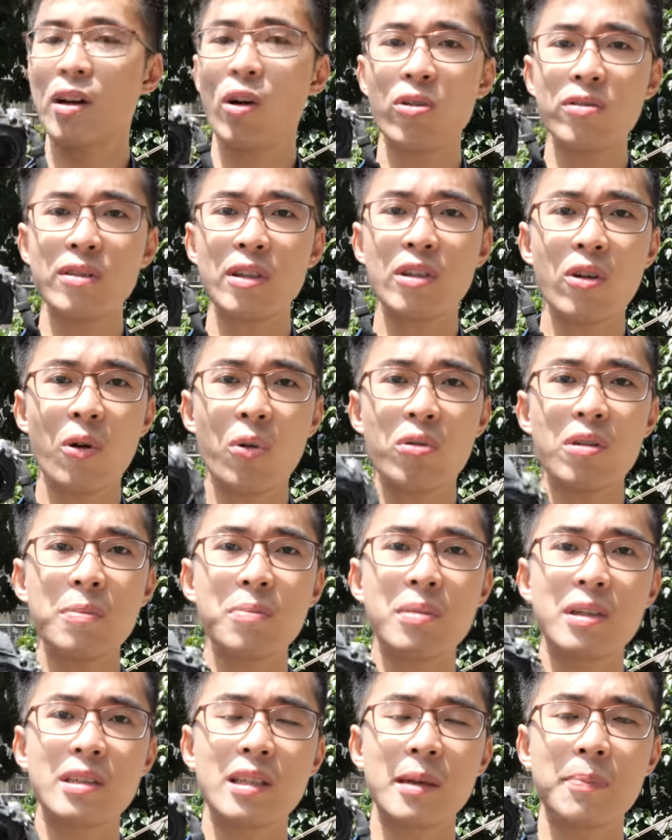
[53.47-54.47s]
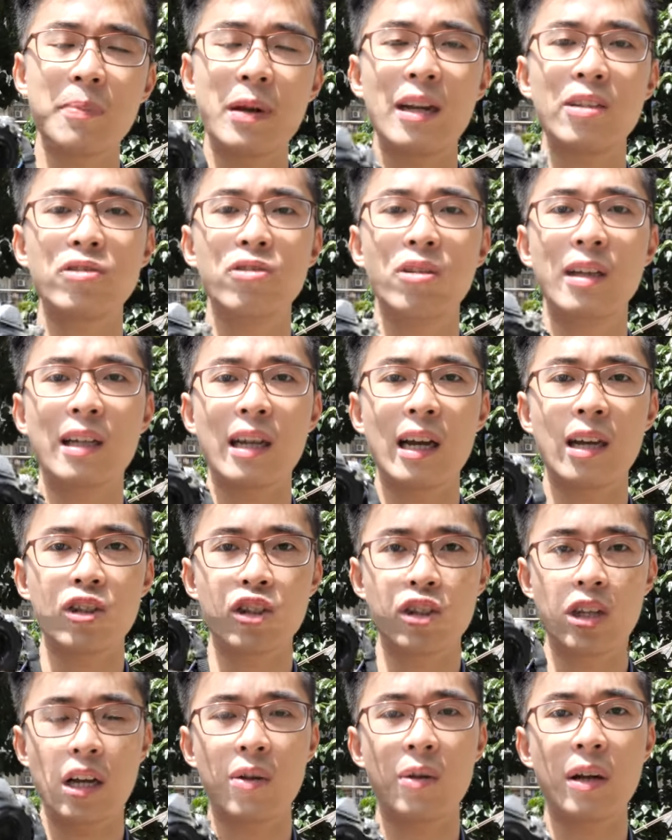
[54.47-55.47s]
only Olympus and Panasonic are
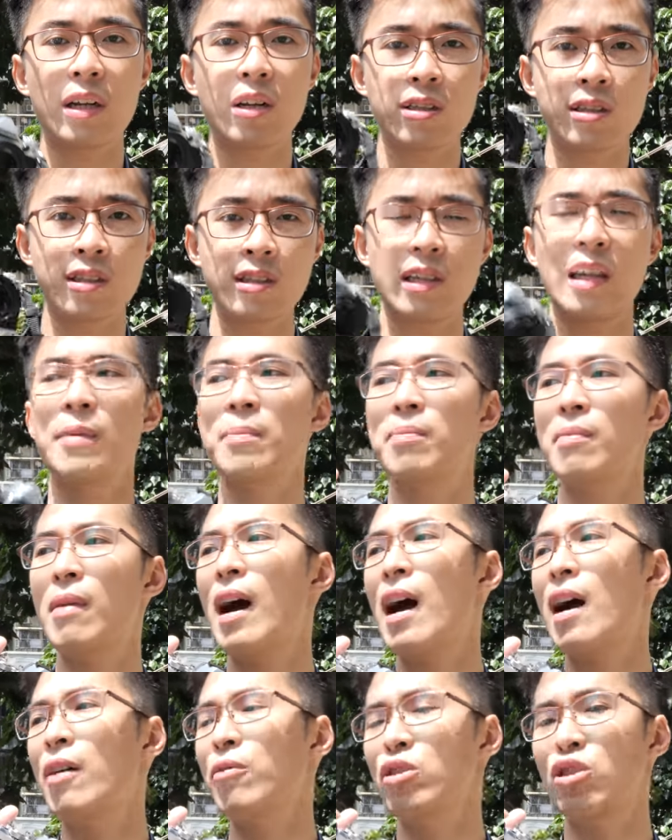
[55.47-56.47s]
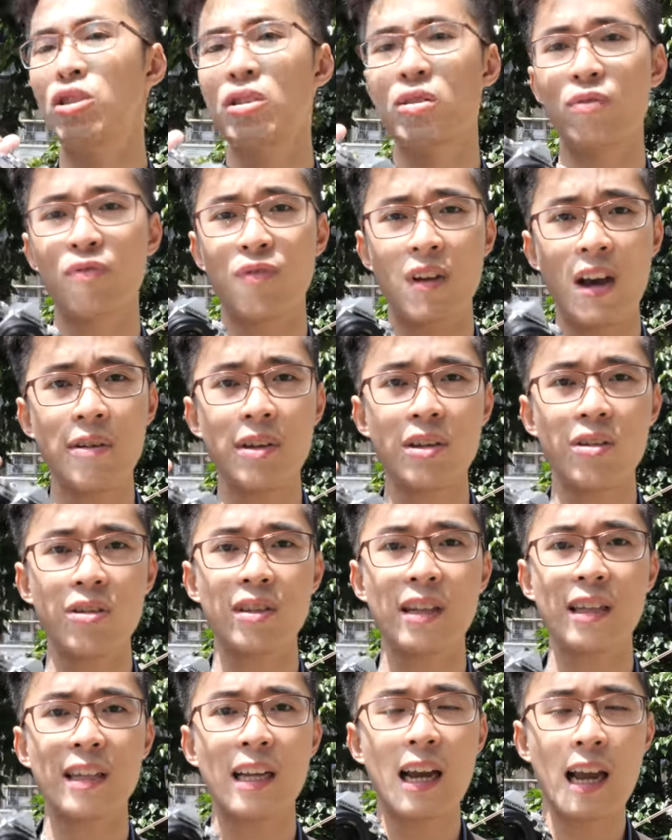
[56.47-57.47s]
sharing the same mount, which is very
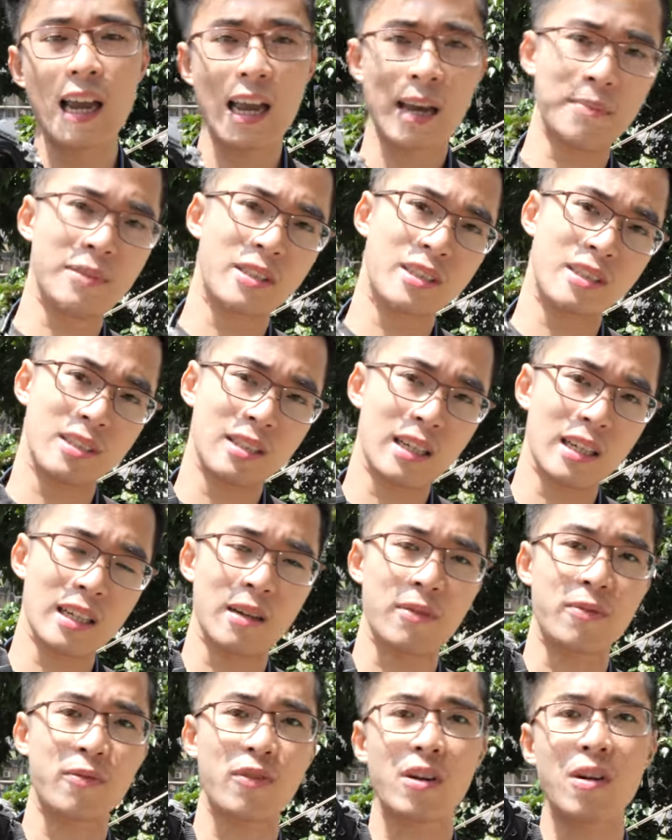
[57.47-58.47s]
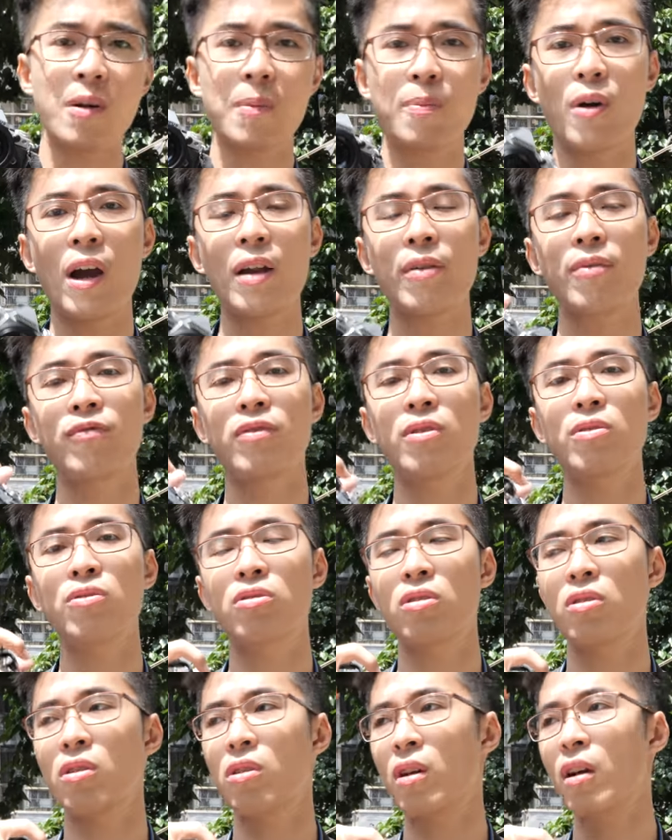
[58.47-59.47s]
good, and I am seeing a very bright
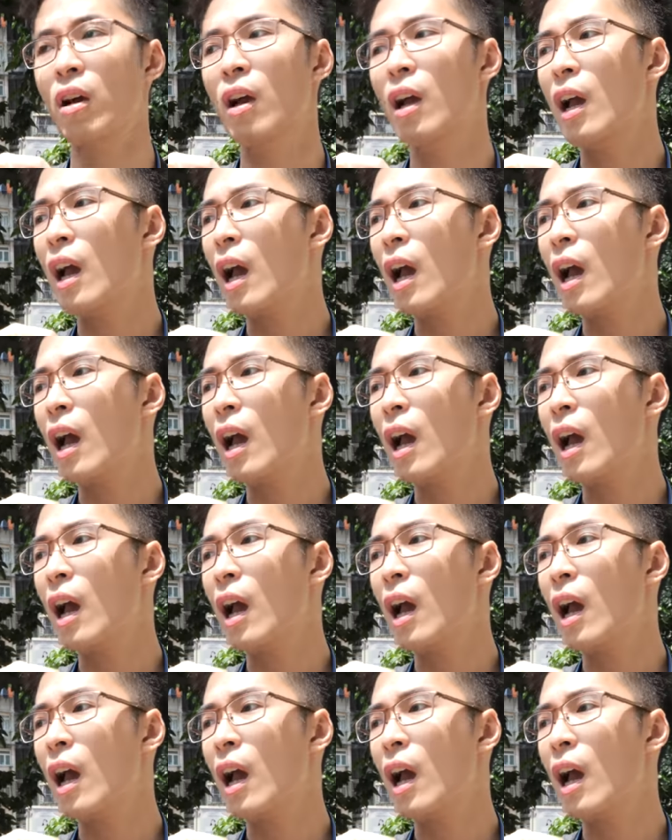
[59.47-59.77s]
future.